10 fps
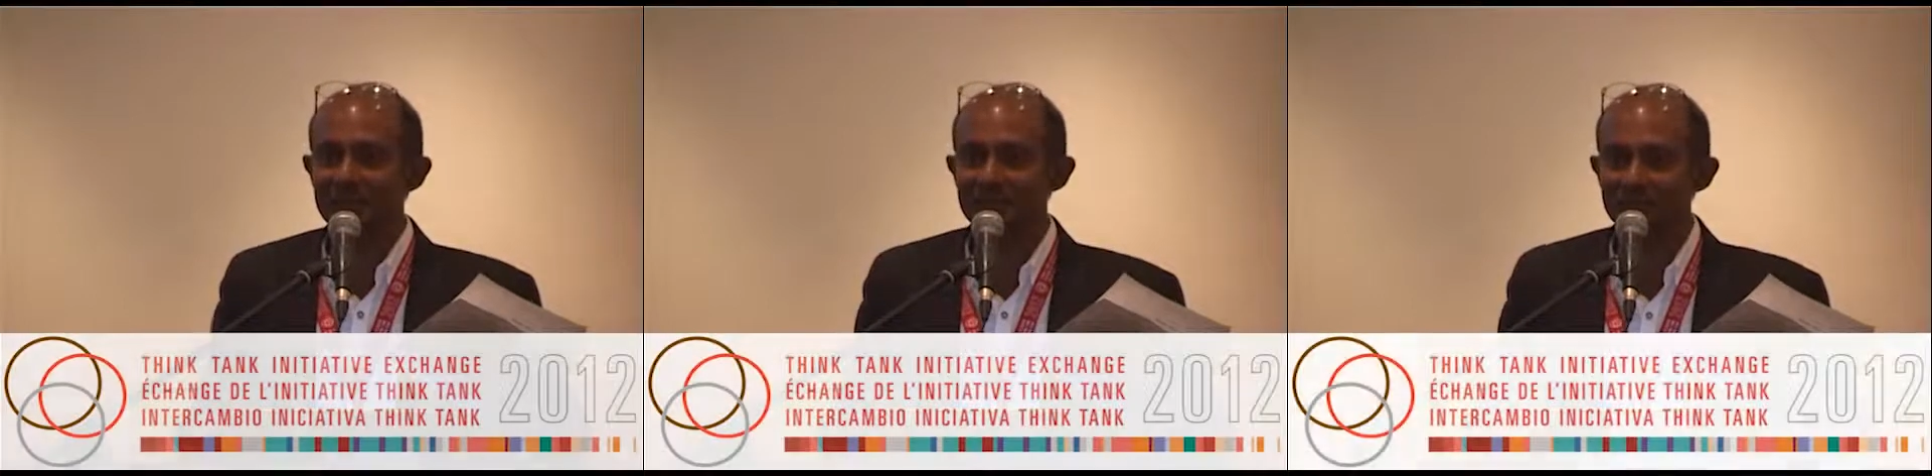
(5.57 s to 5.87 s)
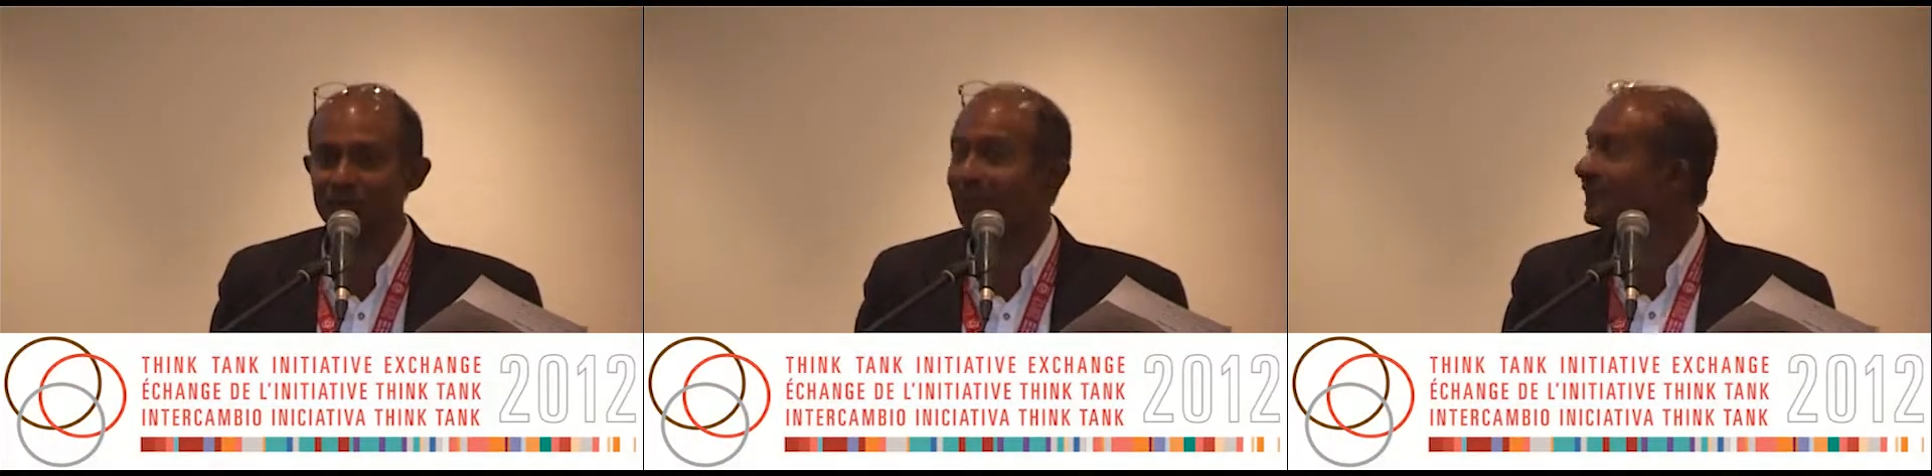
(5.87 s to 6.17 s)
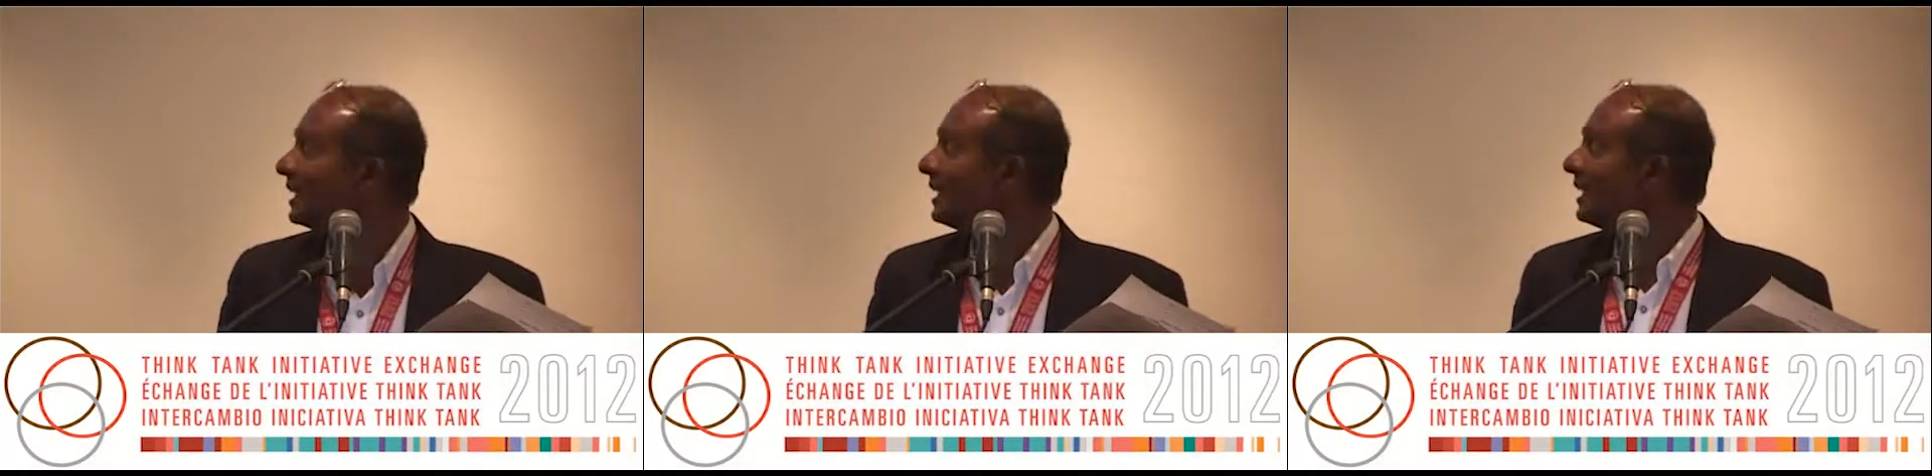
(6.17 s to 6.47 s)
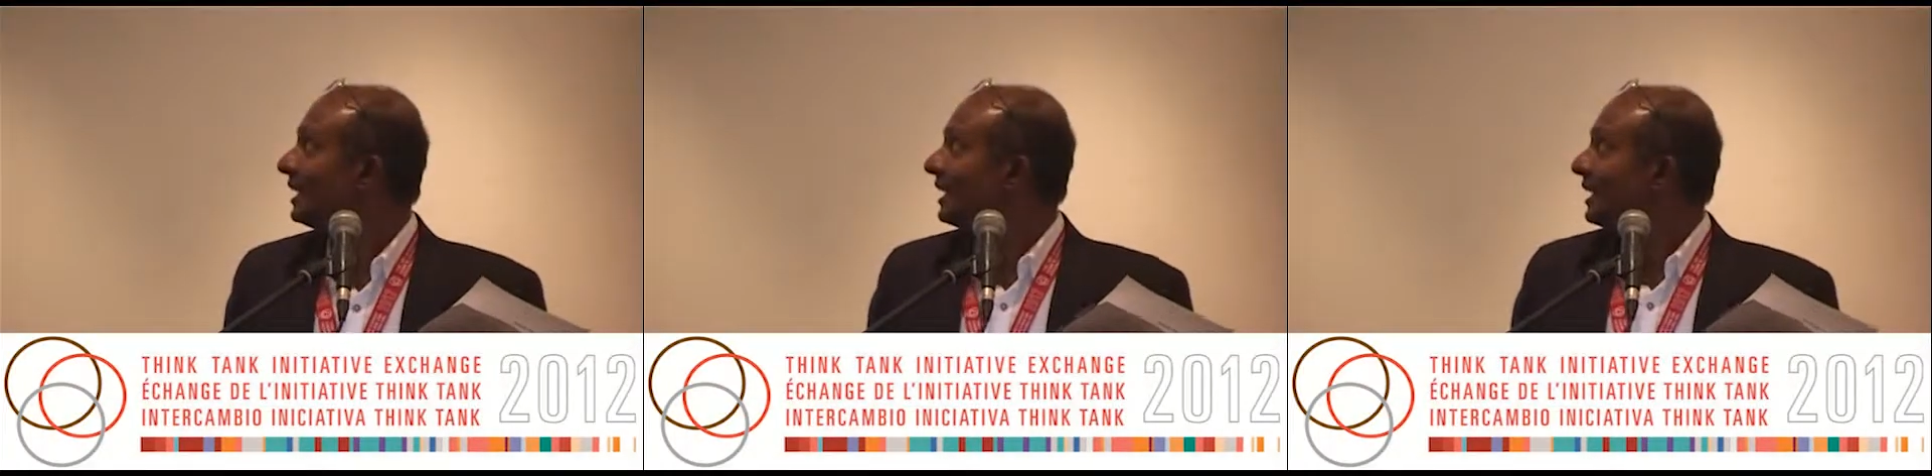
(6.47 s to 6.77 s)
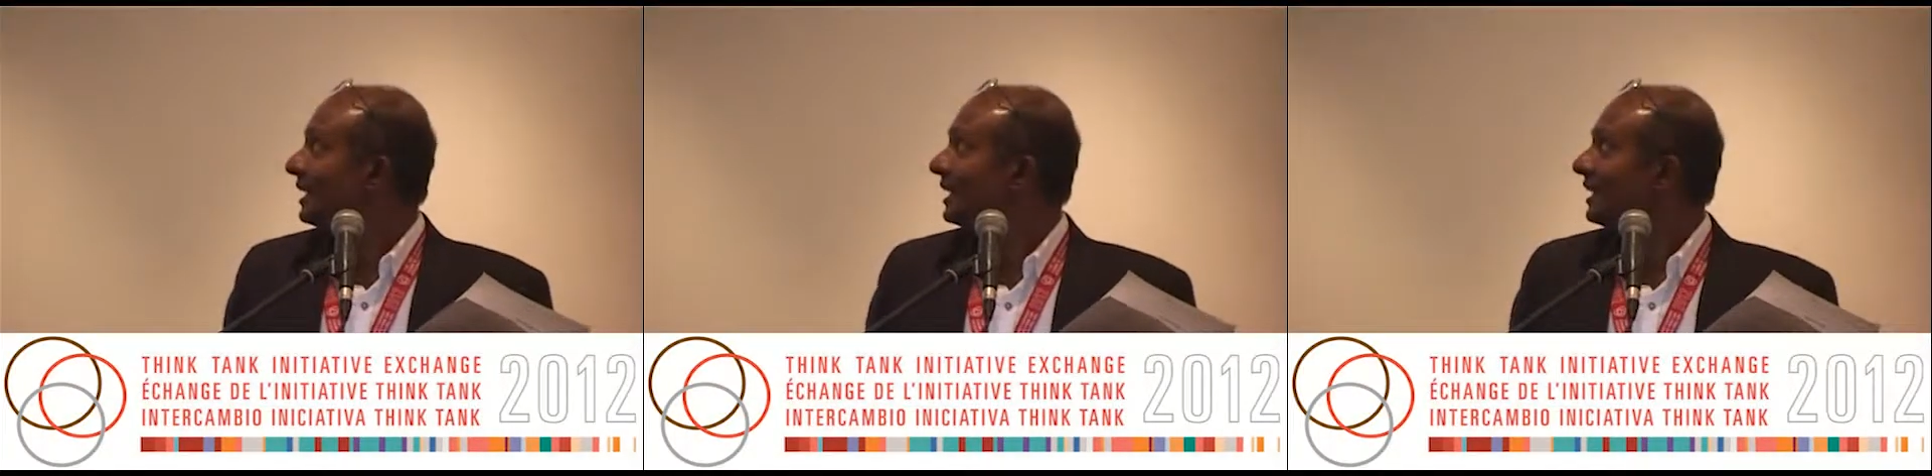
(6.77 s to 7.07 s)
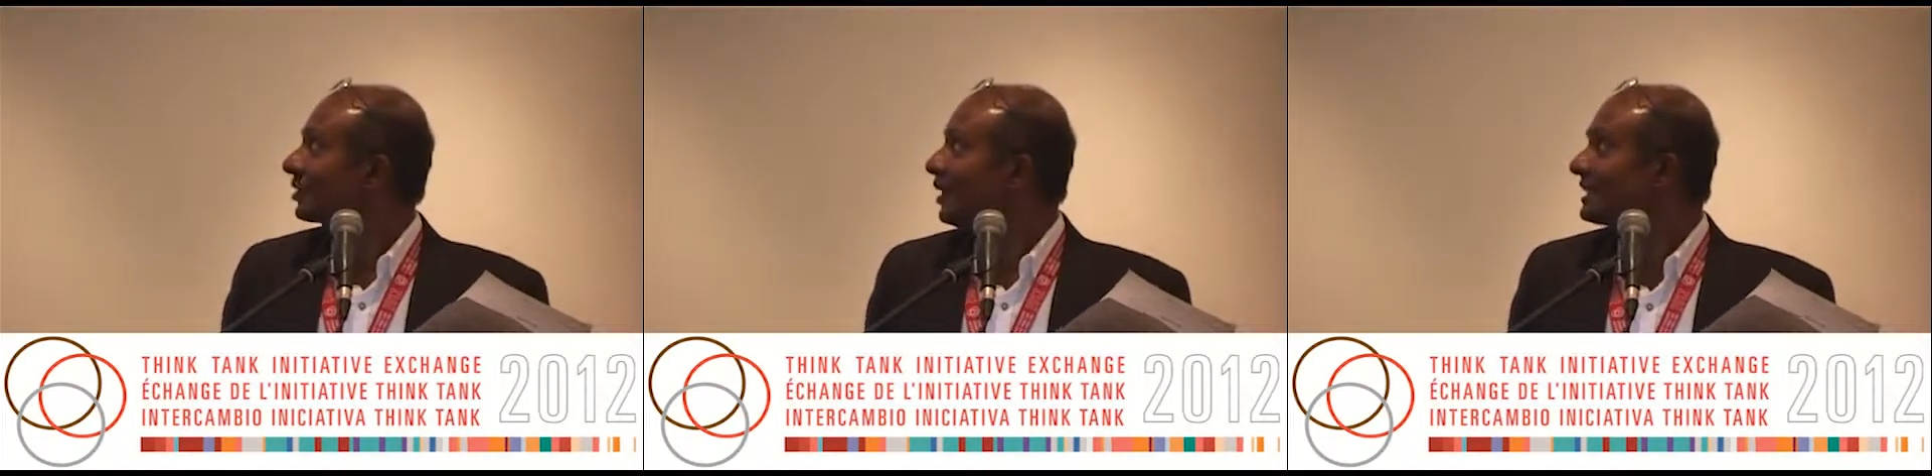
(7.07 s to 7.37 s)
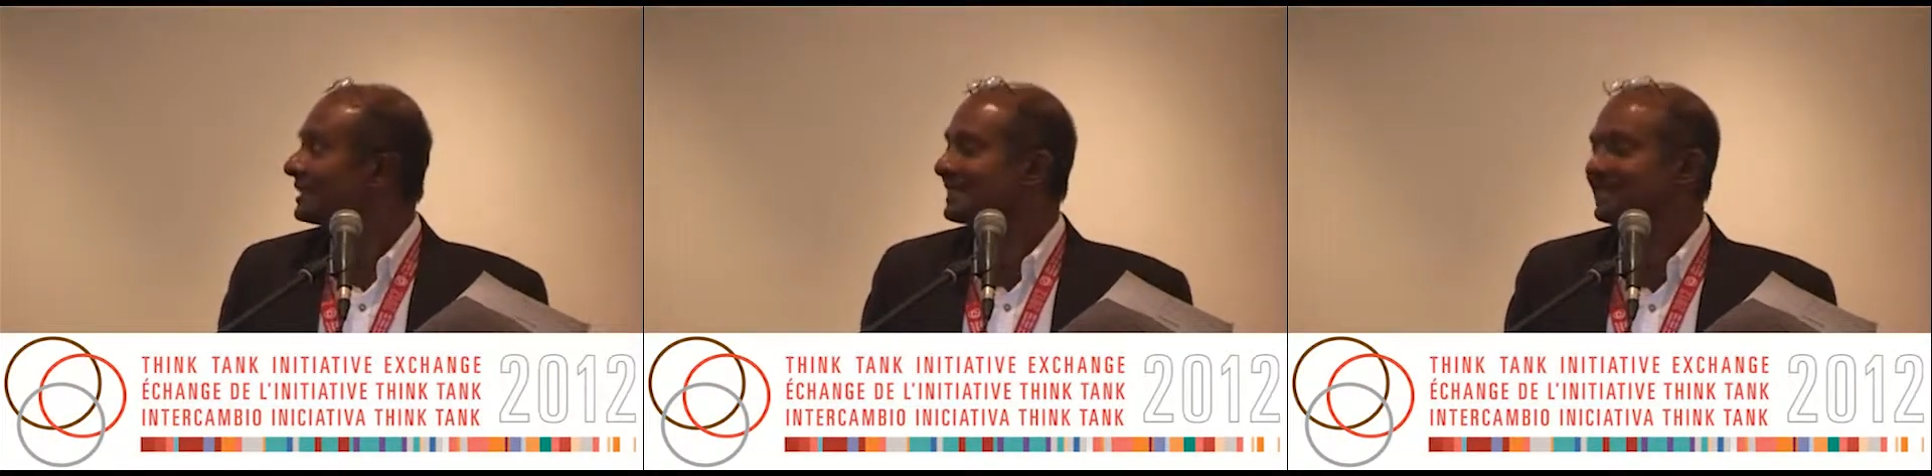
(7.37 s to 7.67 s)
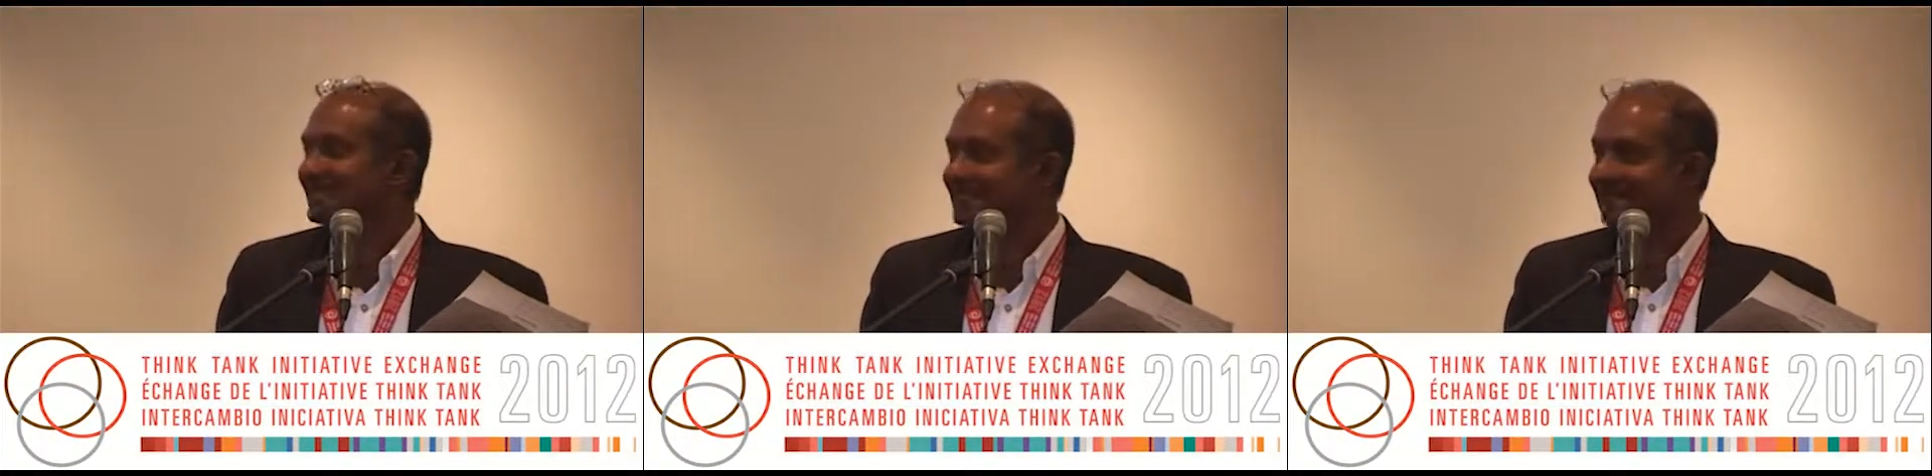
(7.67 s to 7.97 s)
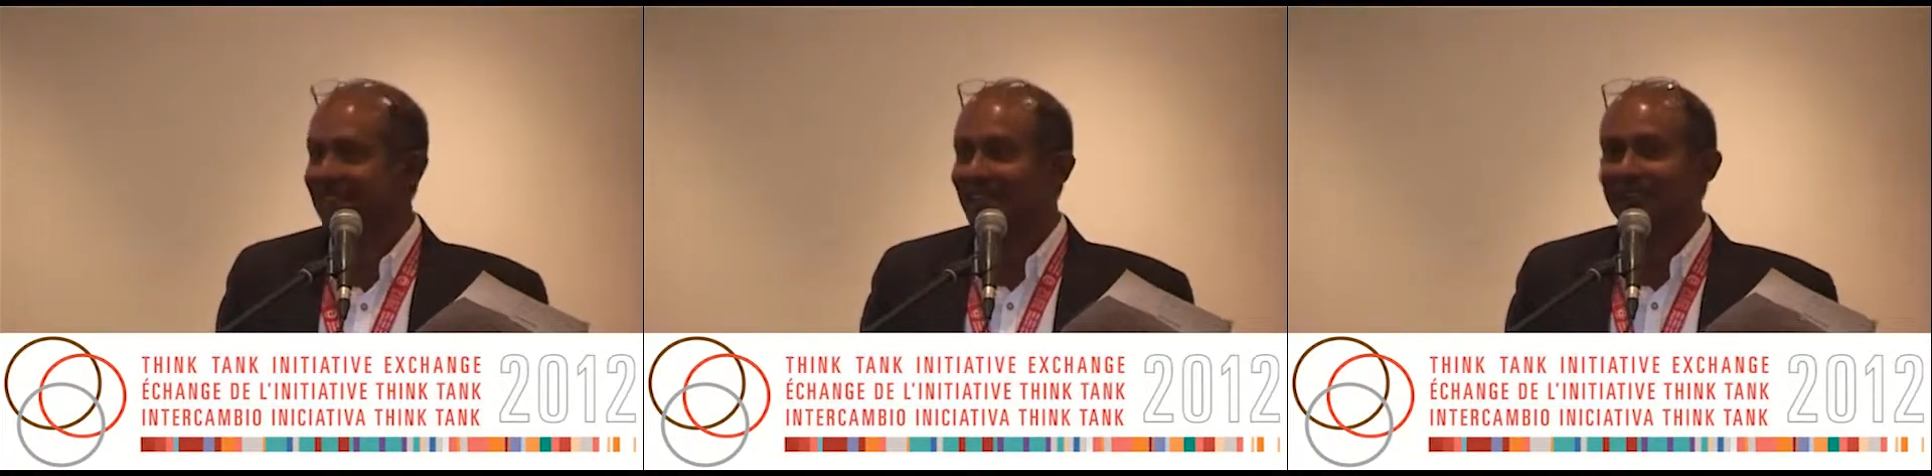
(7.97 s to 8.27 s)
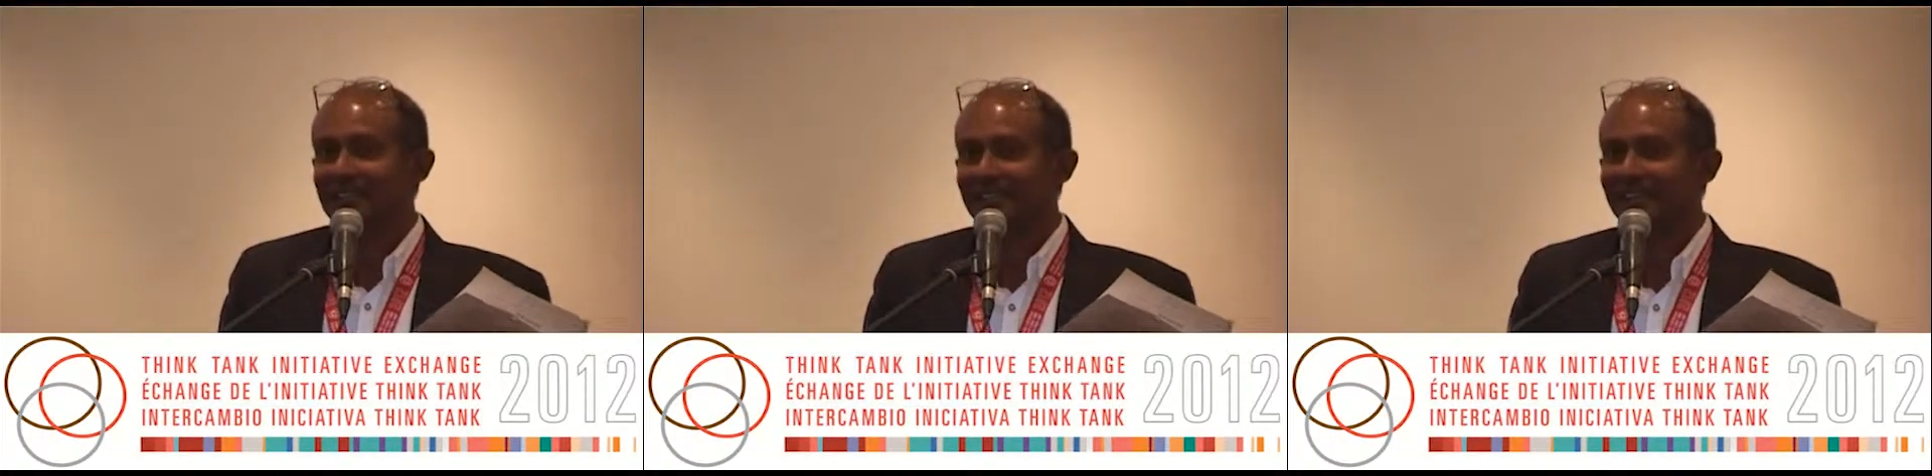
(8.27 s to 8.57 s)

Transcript: to support quality research staff.